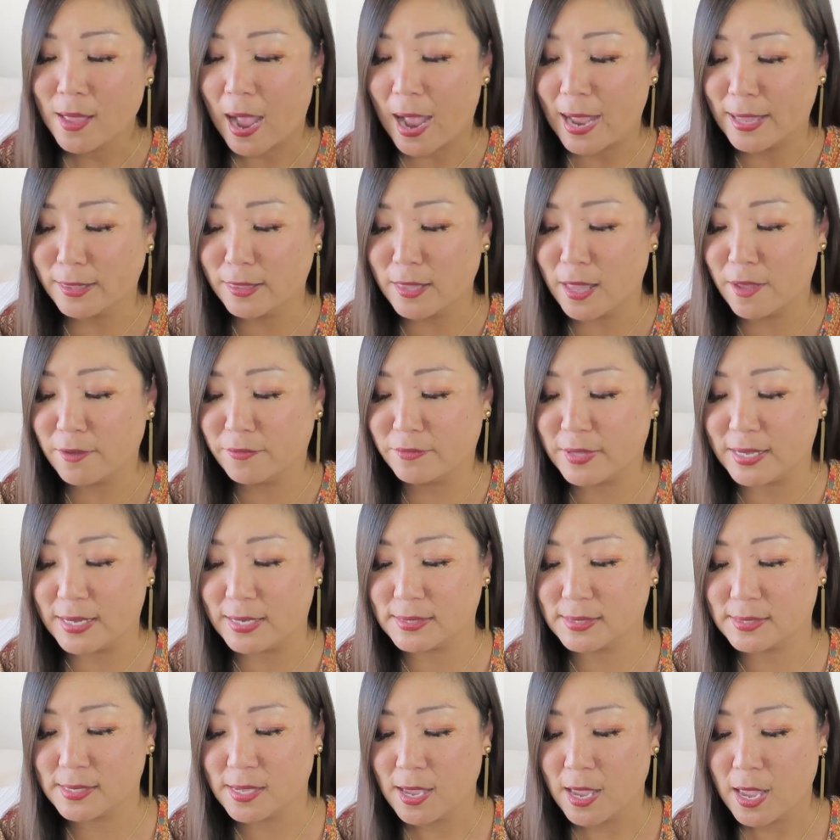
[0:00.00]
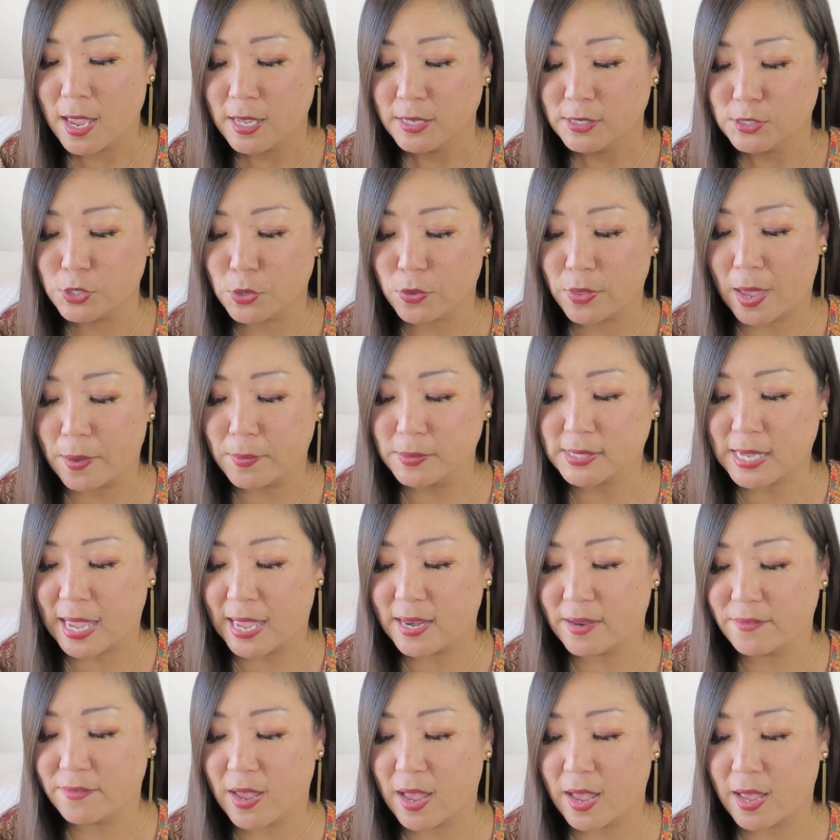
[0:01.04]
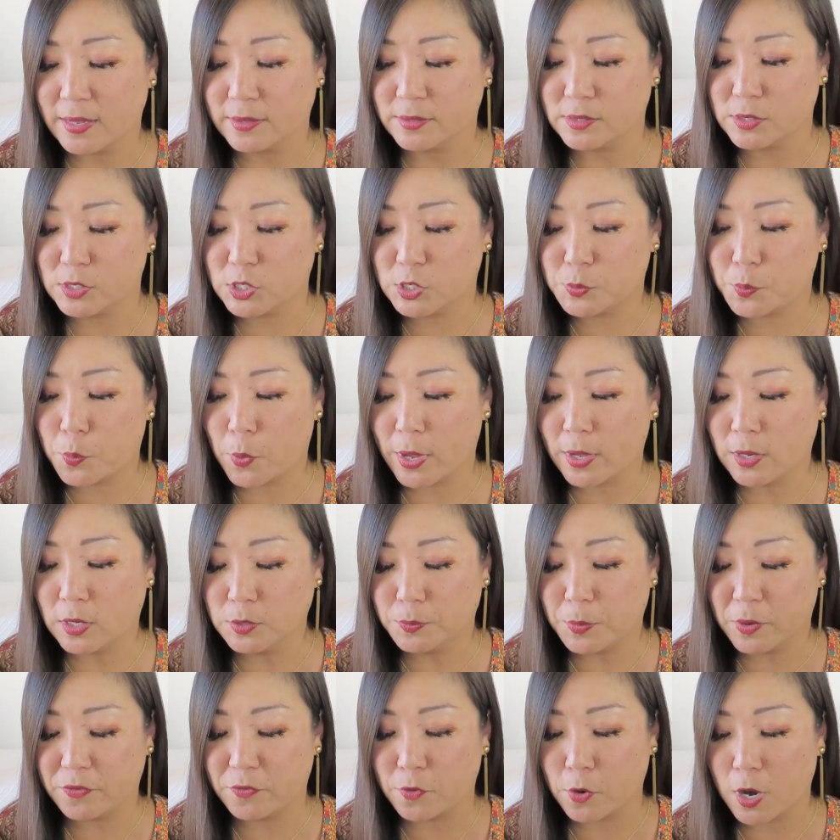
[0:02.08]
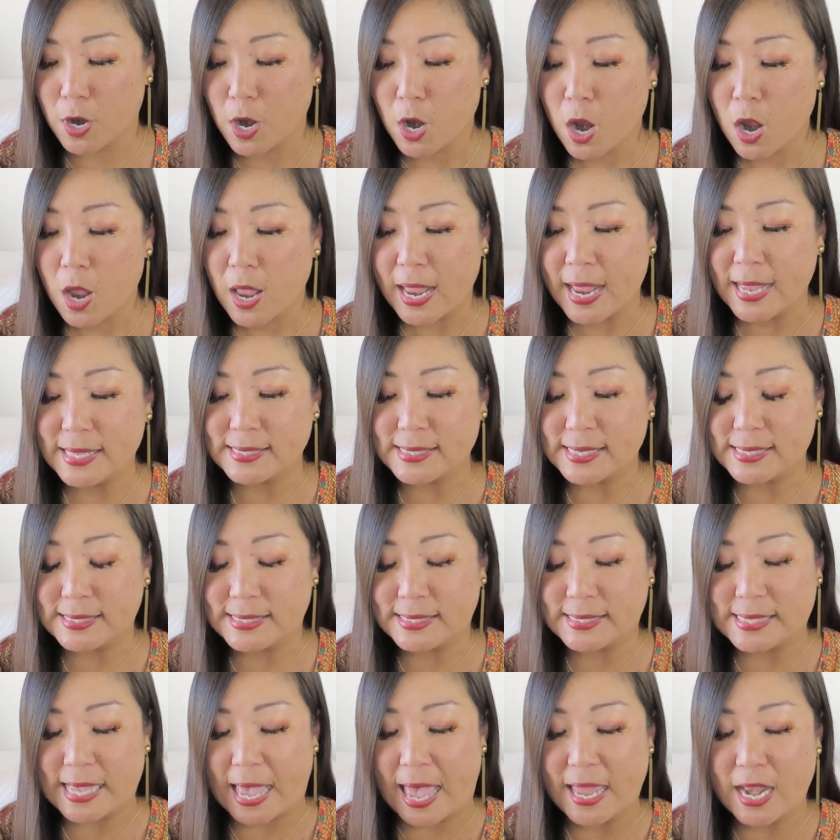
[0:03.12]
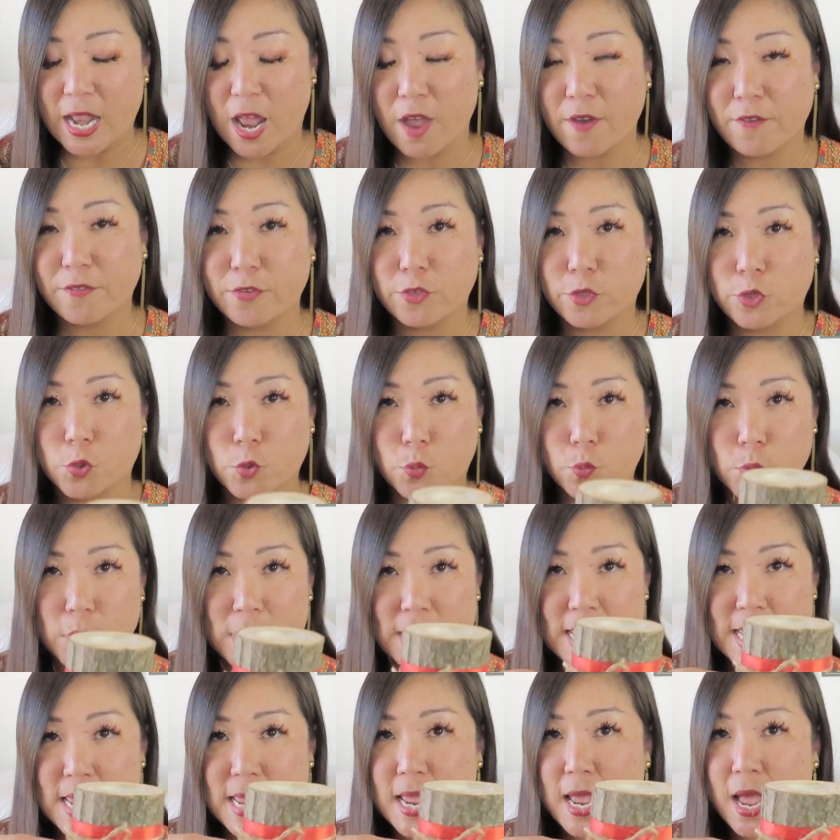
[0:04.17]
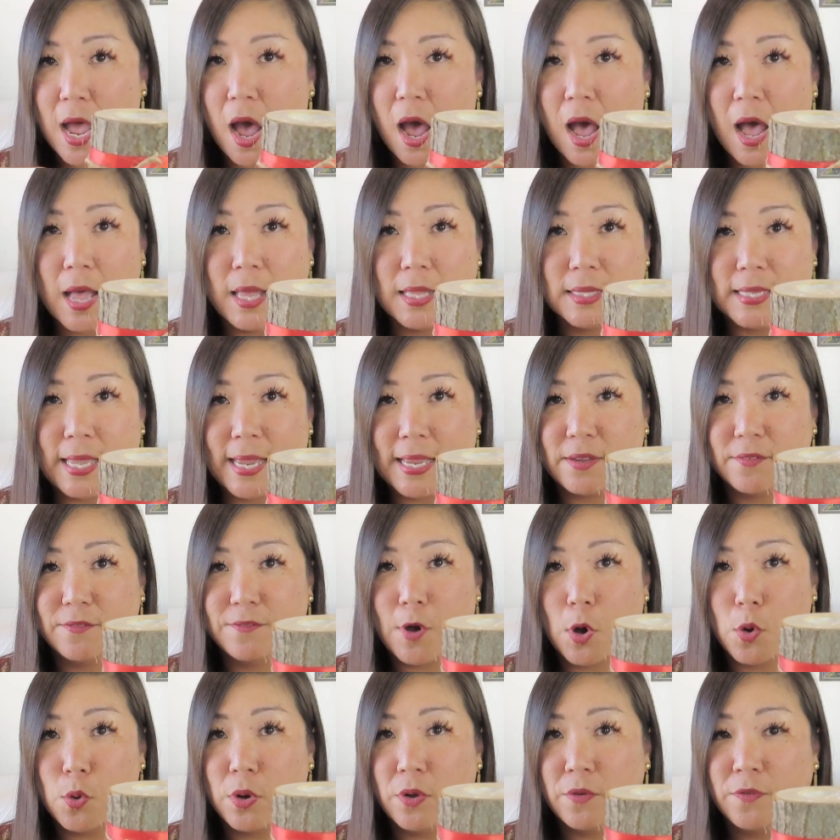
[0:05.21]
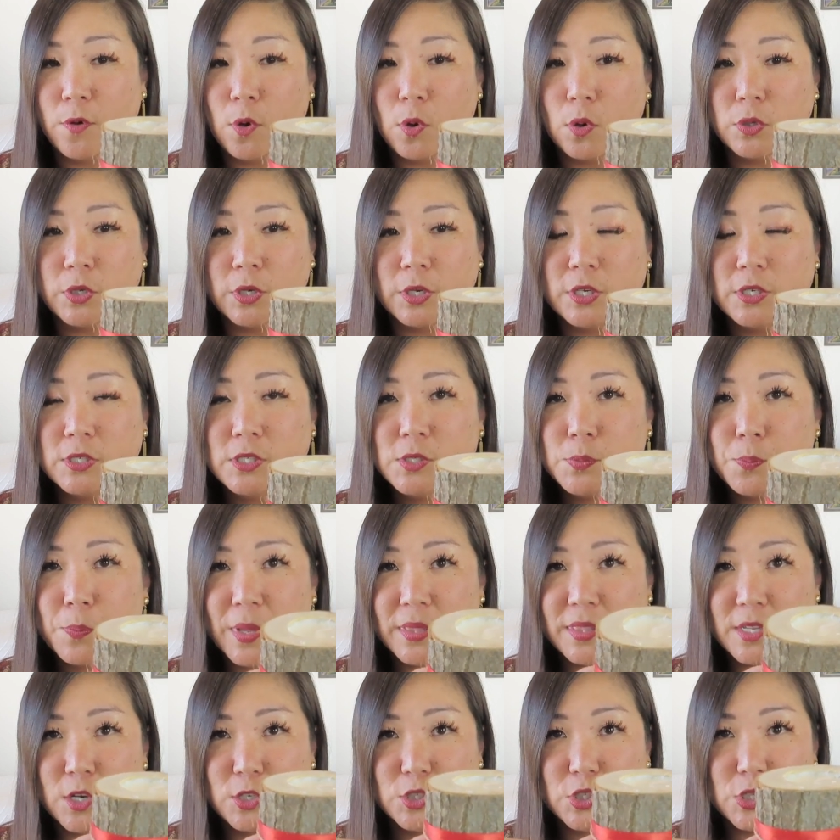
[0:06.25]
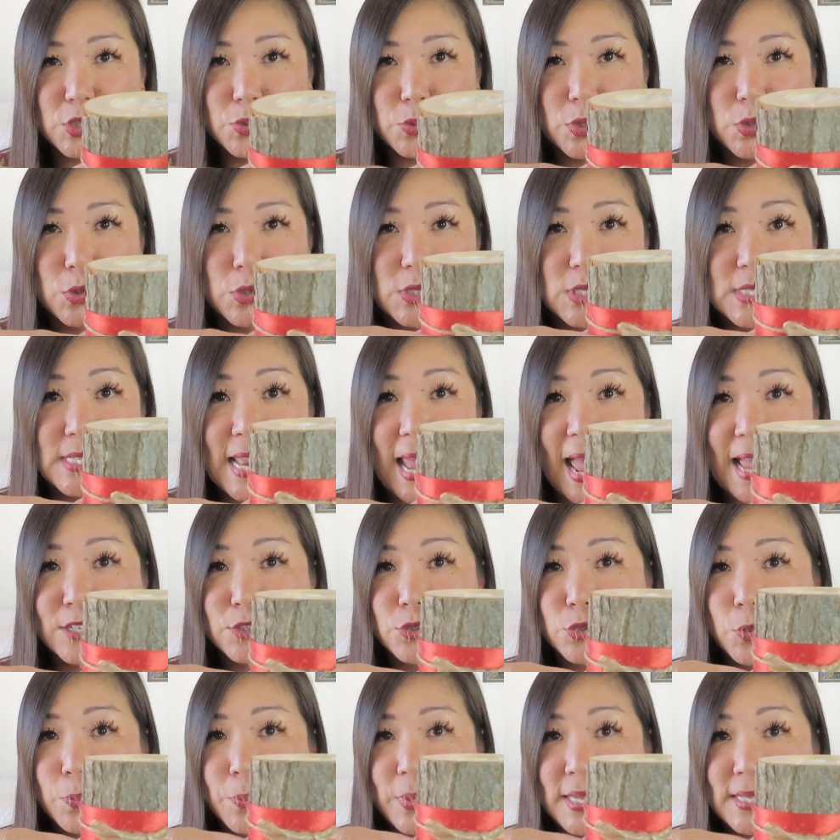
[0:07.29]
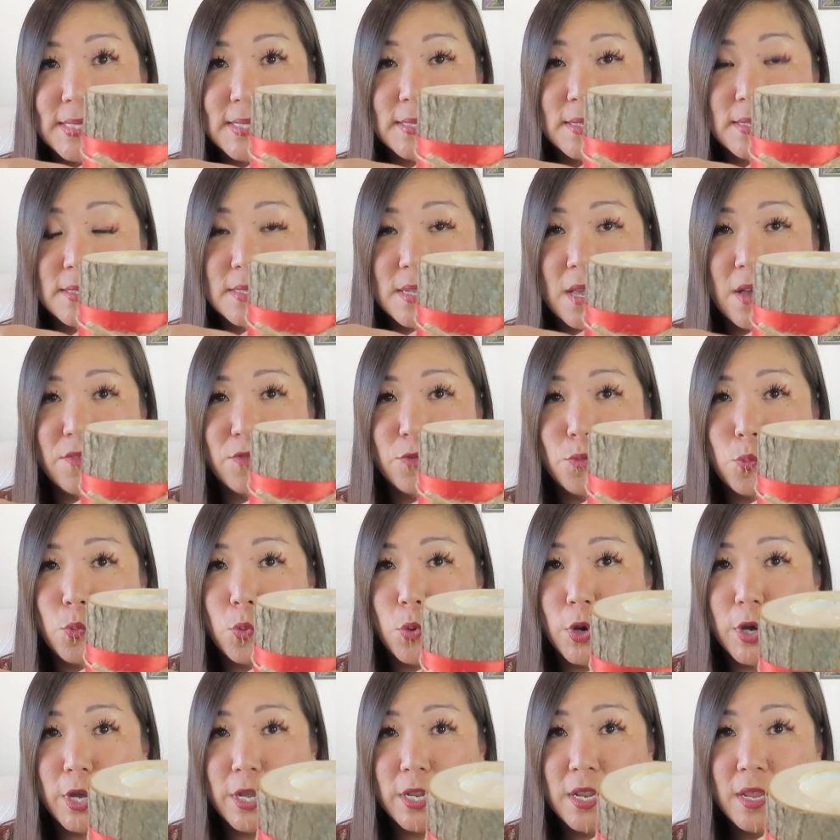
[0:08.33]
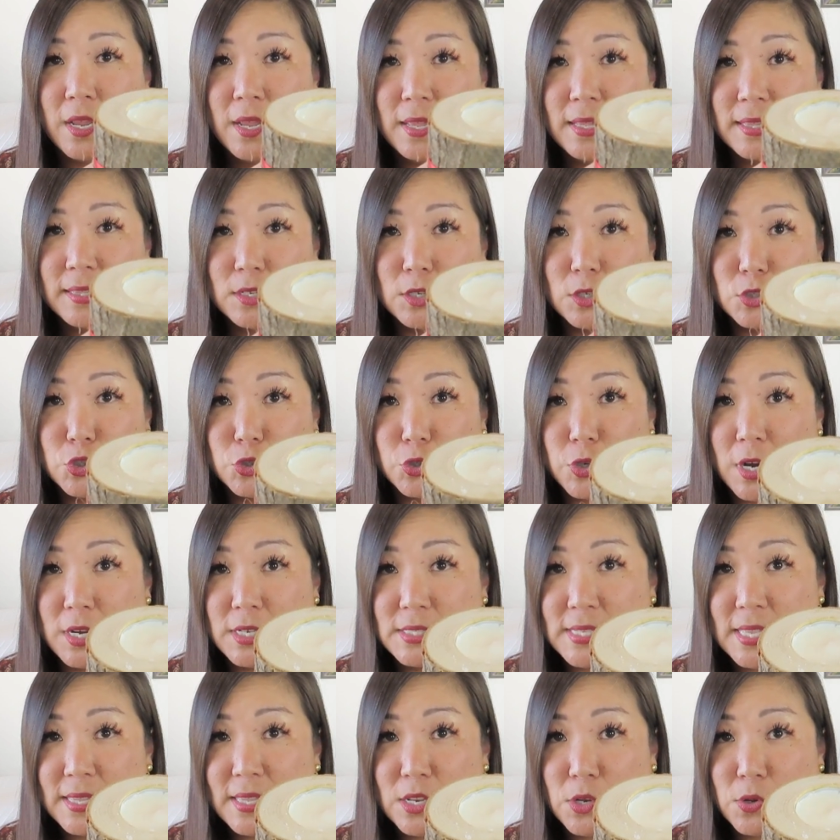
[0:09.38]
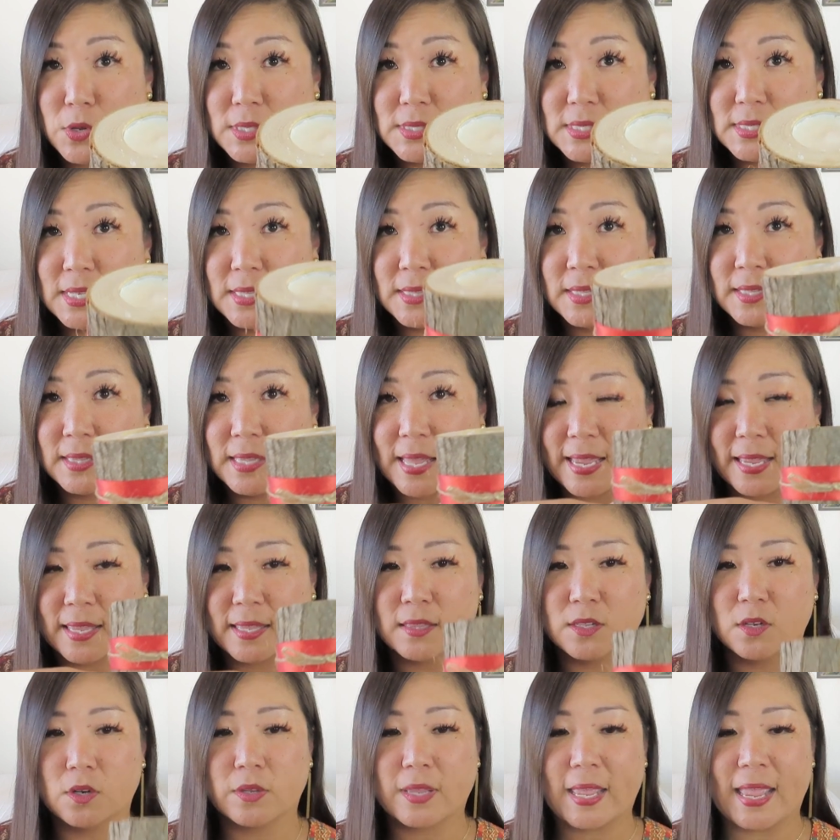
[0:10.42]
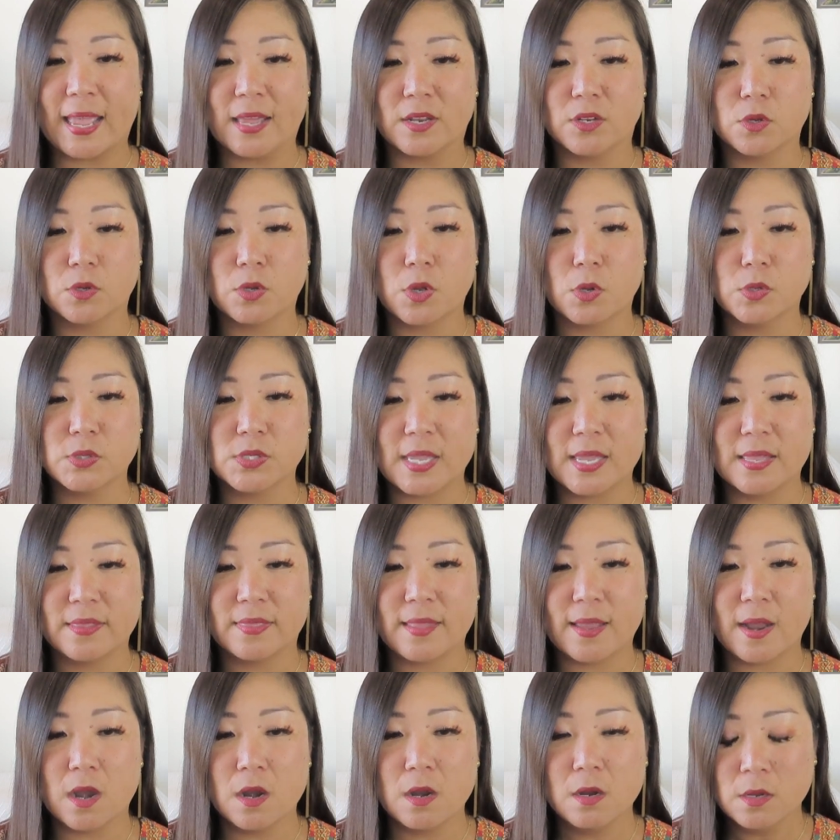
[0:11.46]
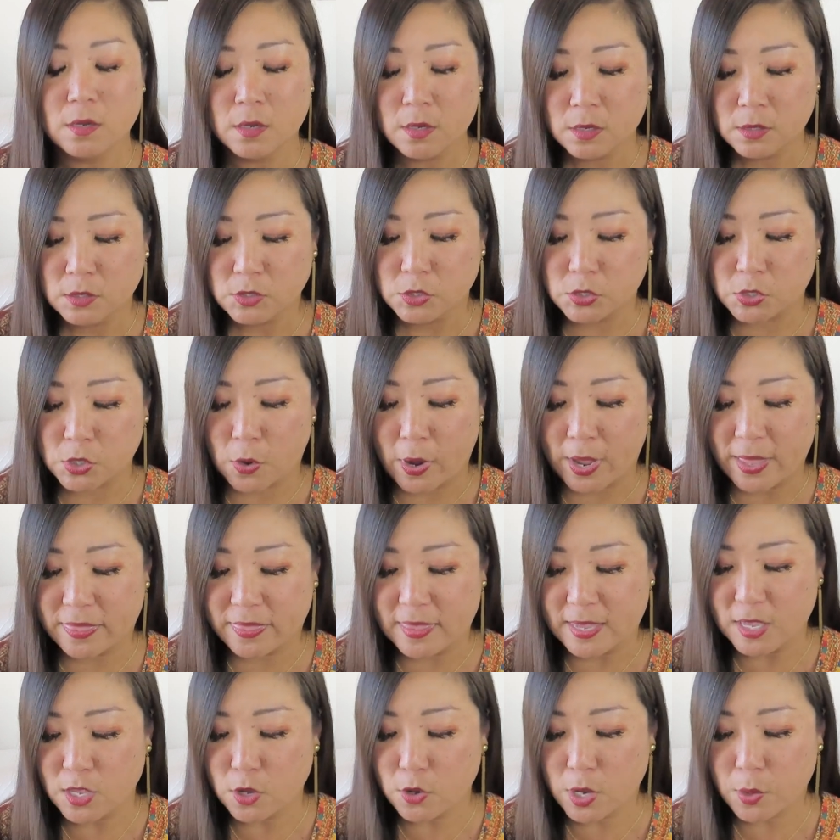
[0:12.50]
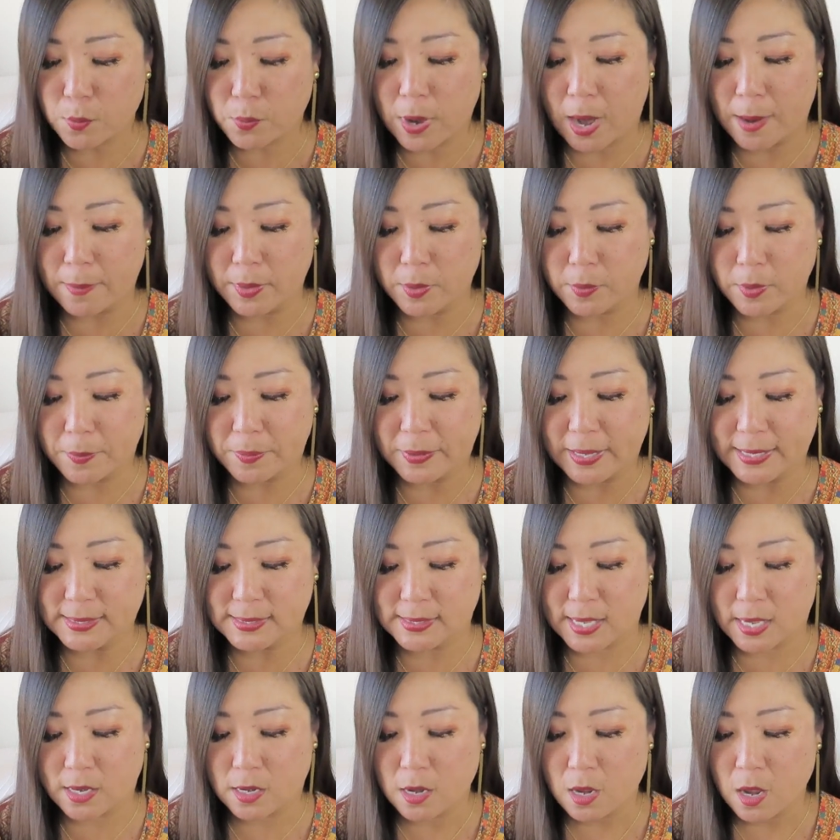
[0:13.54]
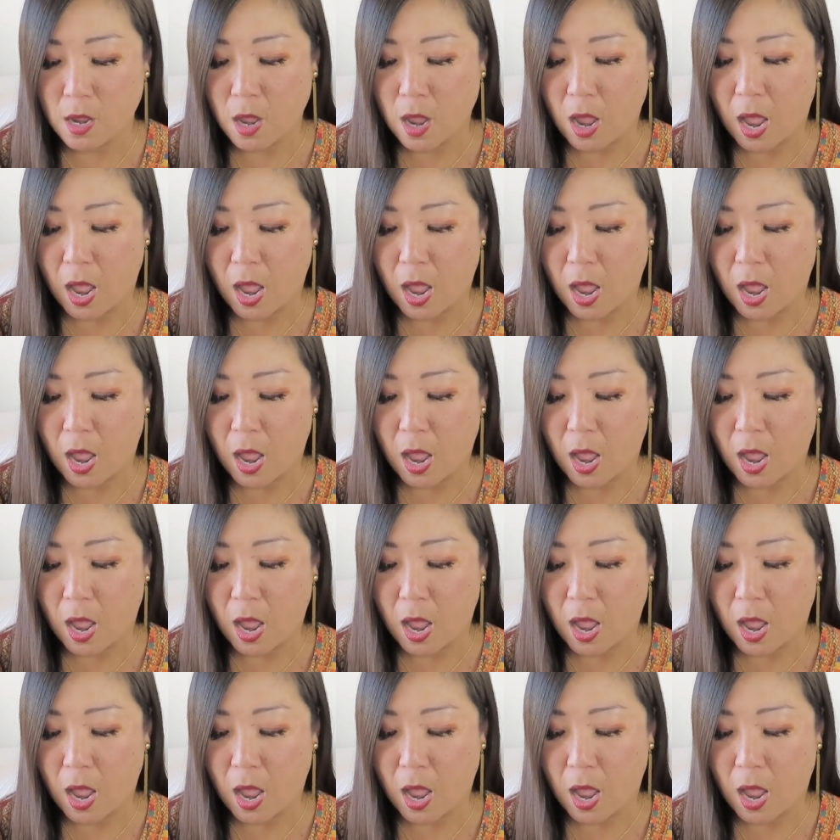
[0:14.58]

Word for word: I love these. So that was kind of a uh, spoiled before. It's a set of three uh, like votive holders, but they're just these natural pieces of wood, little trunks, and then you can see the like little candle goes in there. So I think you can probably replace it.